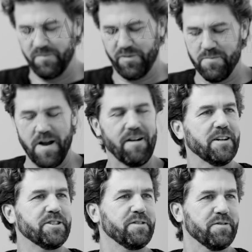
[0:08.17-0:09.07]
through
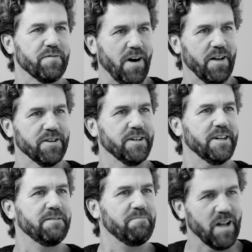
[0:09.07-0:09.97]
marriage and through
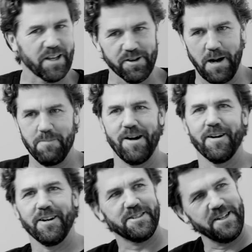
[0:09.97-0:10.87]
fatherhood. Like mm-hmm. you got
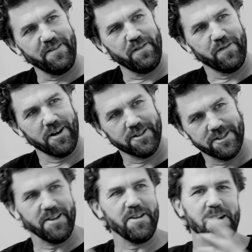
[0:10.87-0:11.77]
married on TV
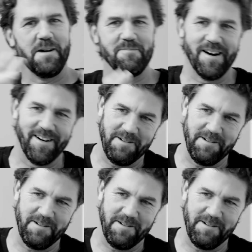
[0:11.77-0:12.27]
first. Yeah, you got yeah, married.